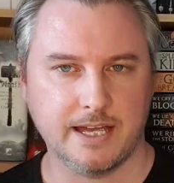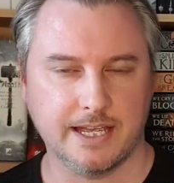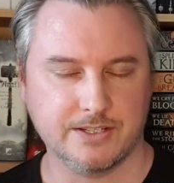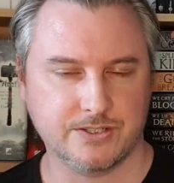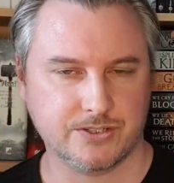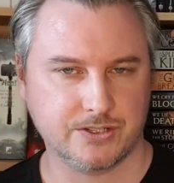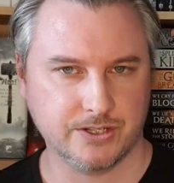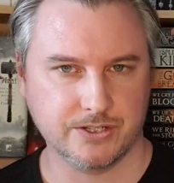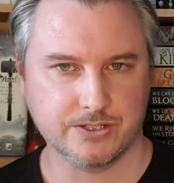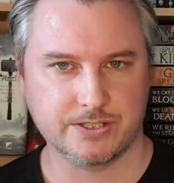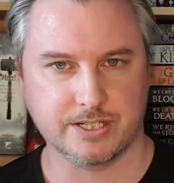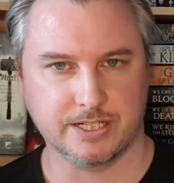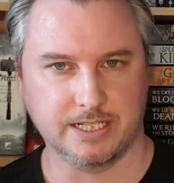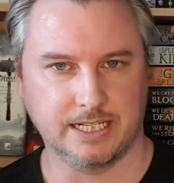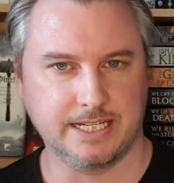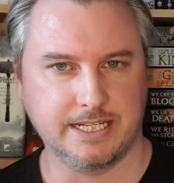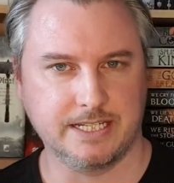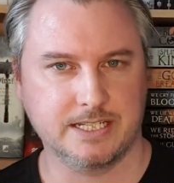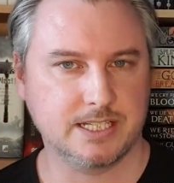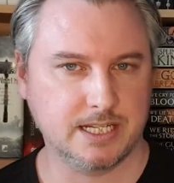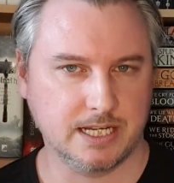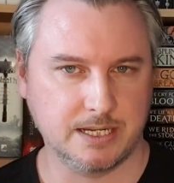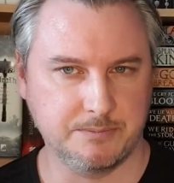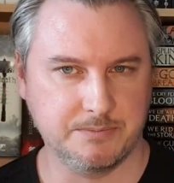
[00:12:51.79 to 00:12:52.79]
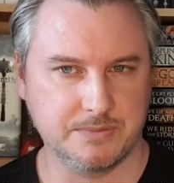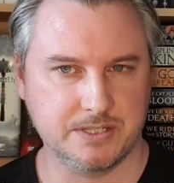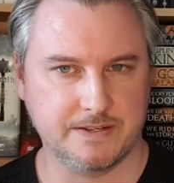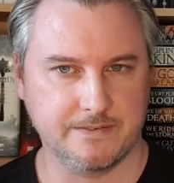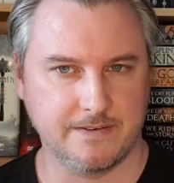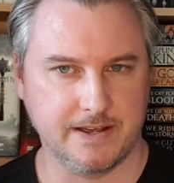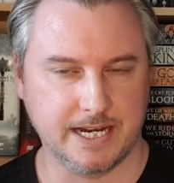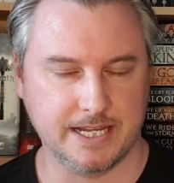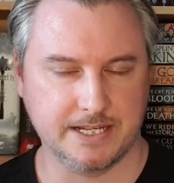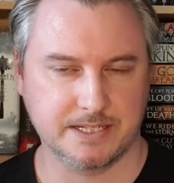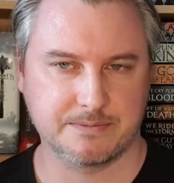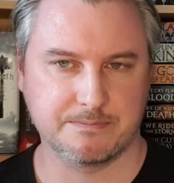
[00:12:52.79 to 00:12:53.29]
It certainly seems
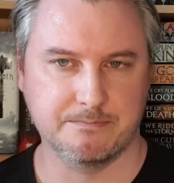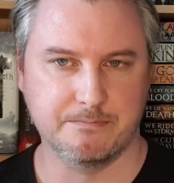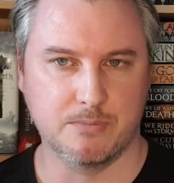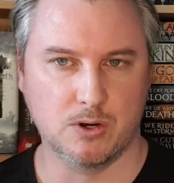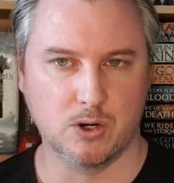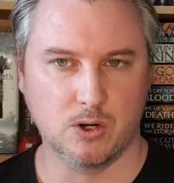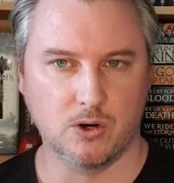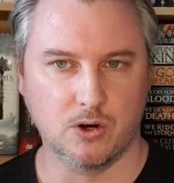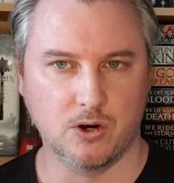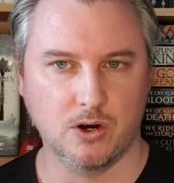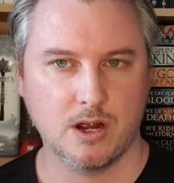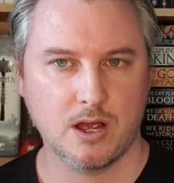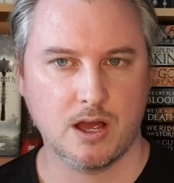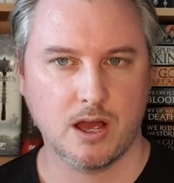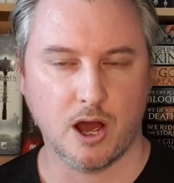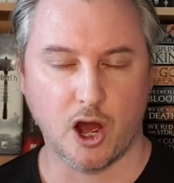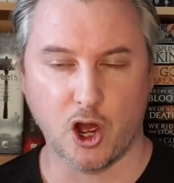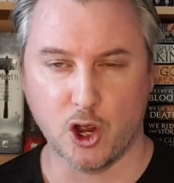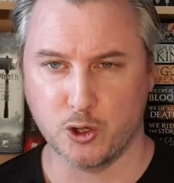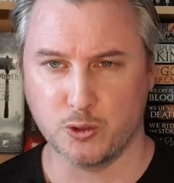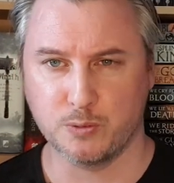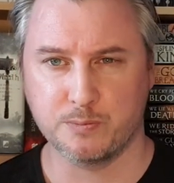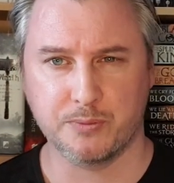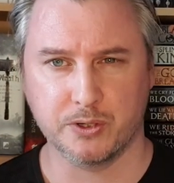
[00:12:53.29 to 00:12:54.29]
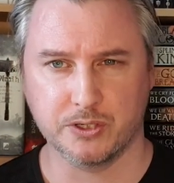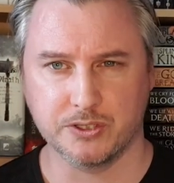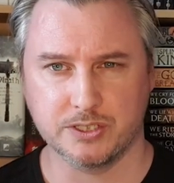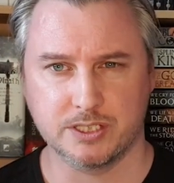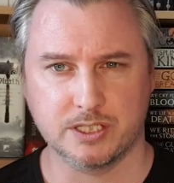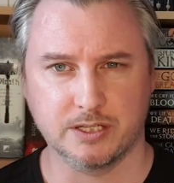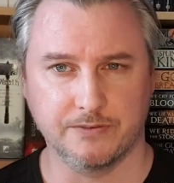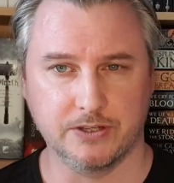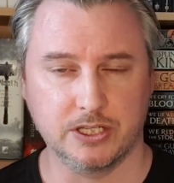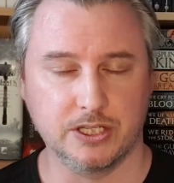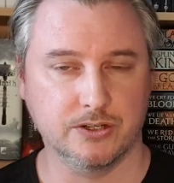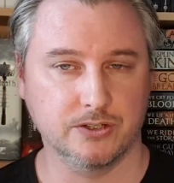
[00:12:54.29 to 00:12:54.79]
that it's more open
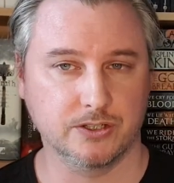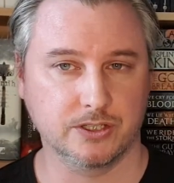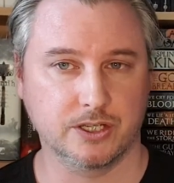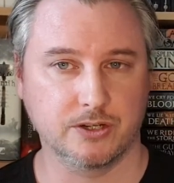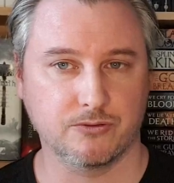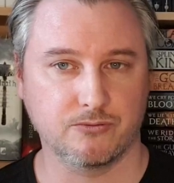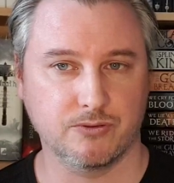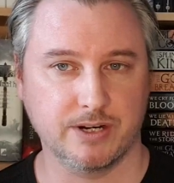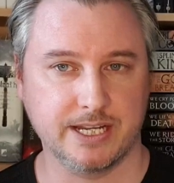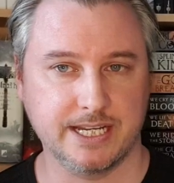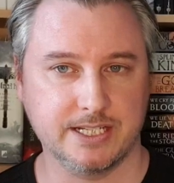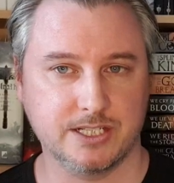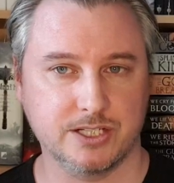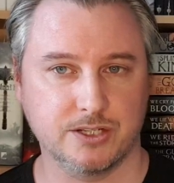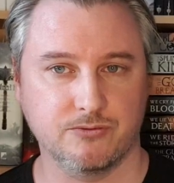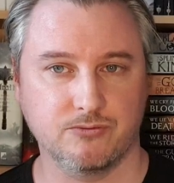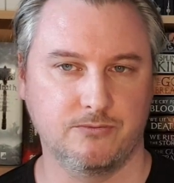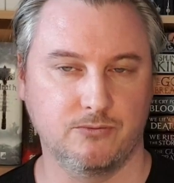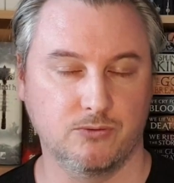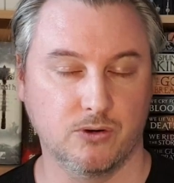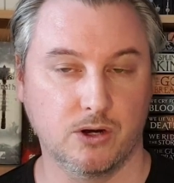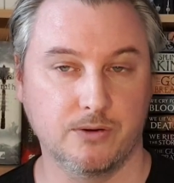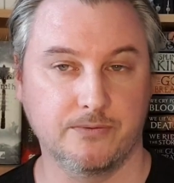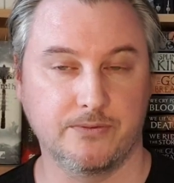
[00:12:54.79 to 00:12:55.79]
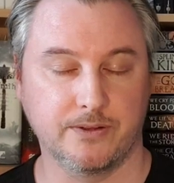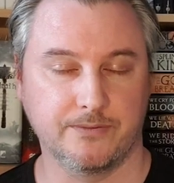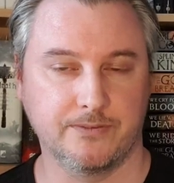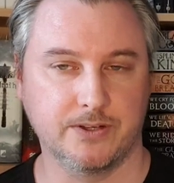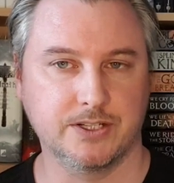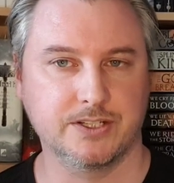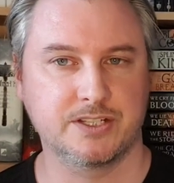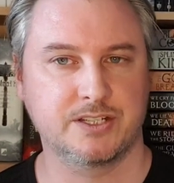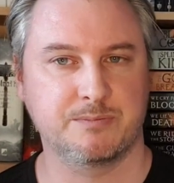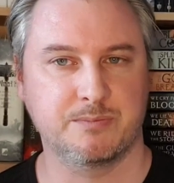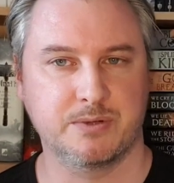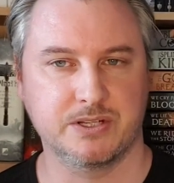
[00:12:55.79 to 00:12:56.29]
to the younger reader rather
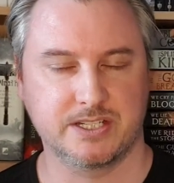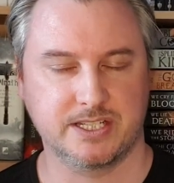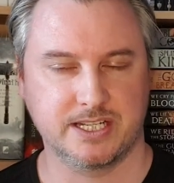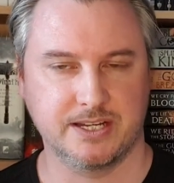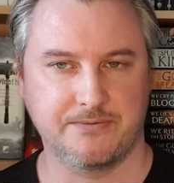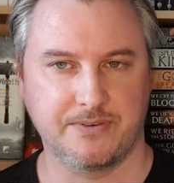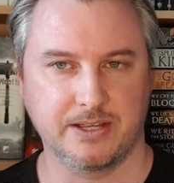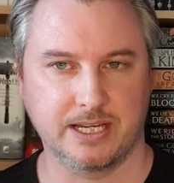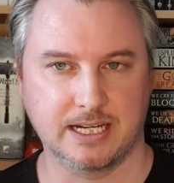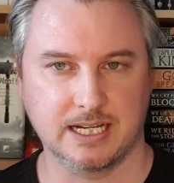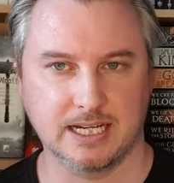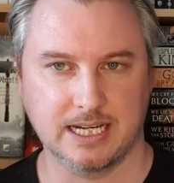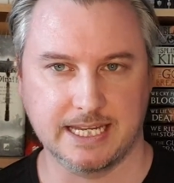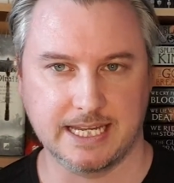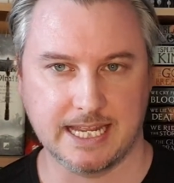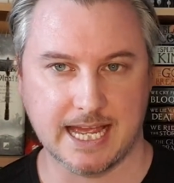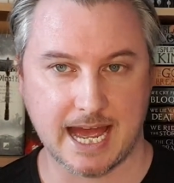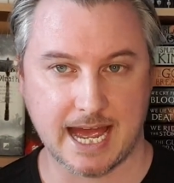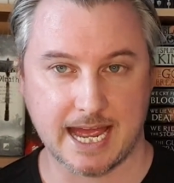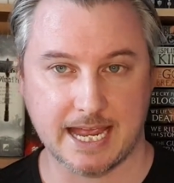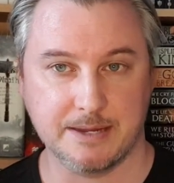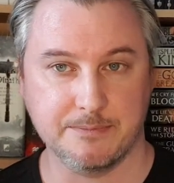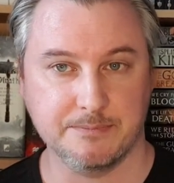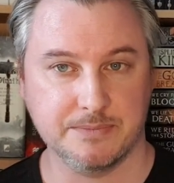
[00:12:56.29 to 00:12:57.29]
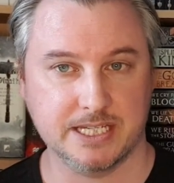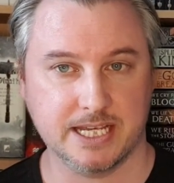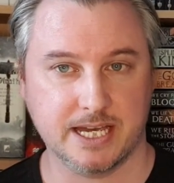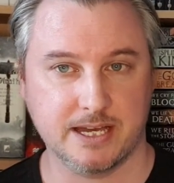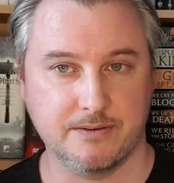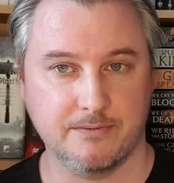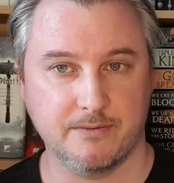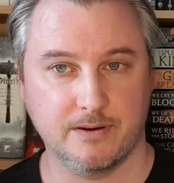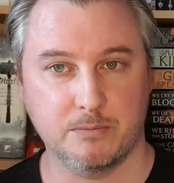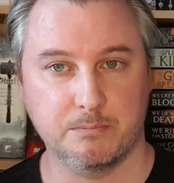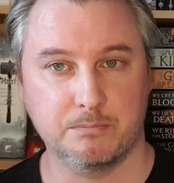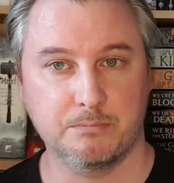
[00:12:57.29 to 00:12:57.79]
than specifically aimed
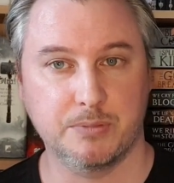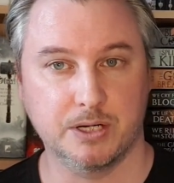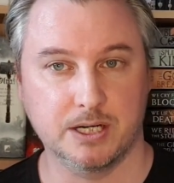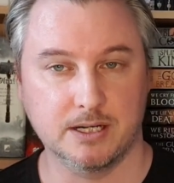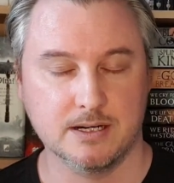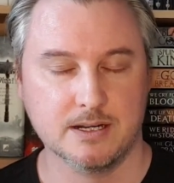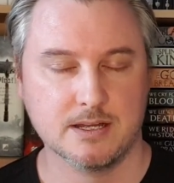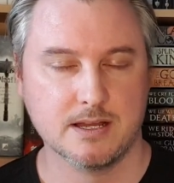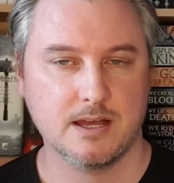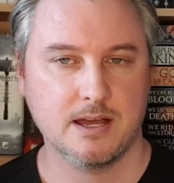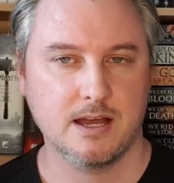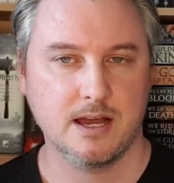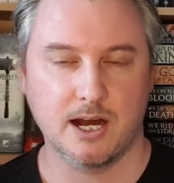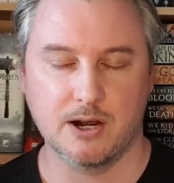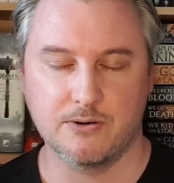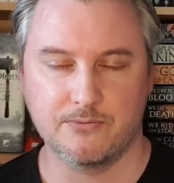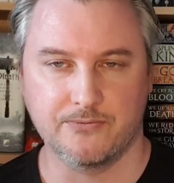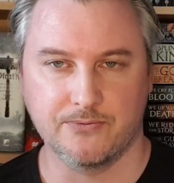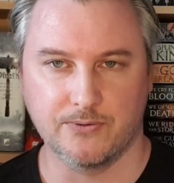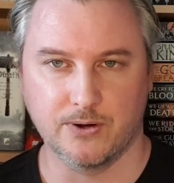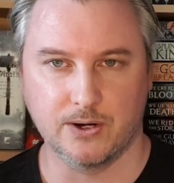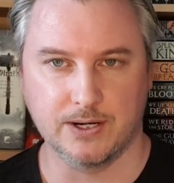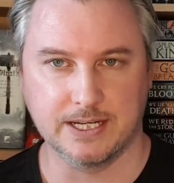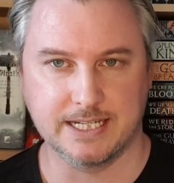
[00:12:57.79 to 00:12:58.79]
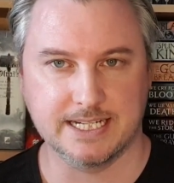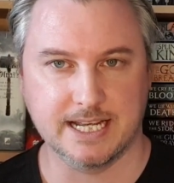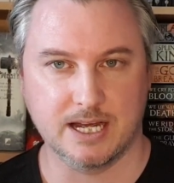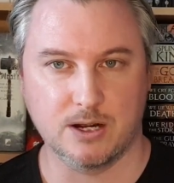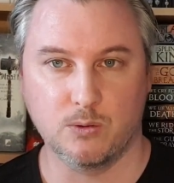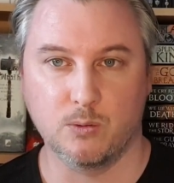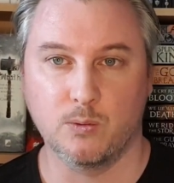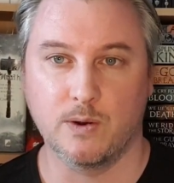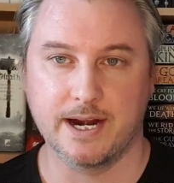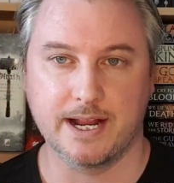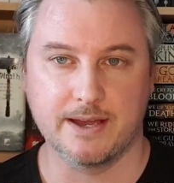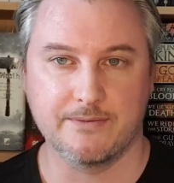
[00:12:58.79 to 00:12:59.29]
at them, but I'll find
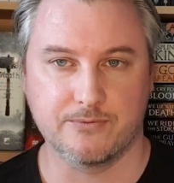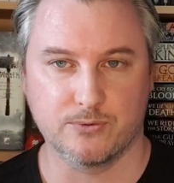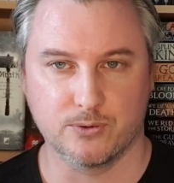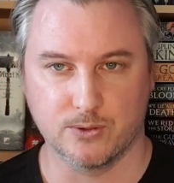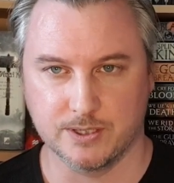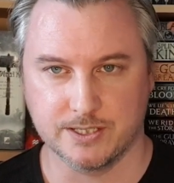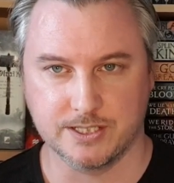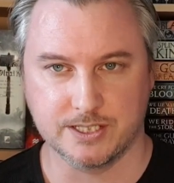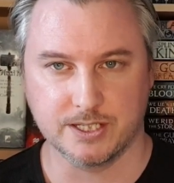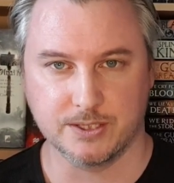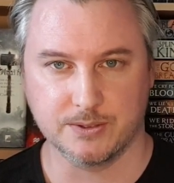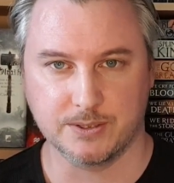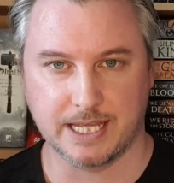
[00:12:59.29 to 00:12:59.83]
out whenever I do